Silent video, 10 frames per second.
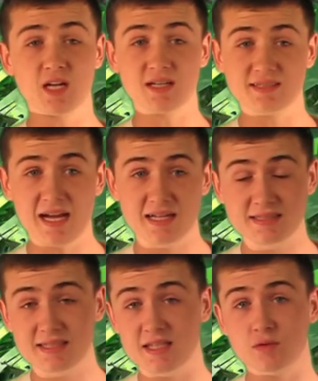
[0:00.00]
Duck
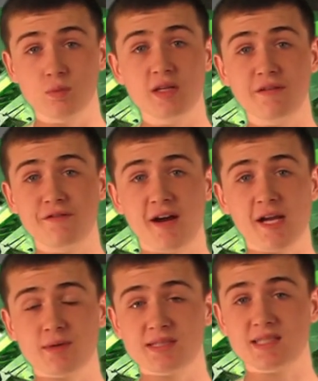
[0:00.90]
Dynasty, it's really
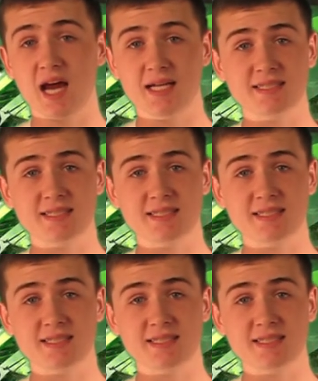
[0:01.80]
funny with Si.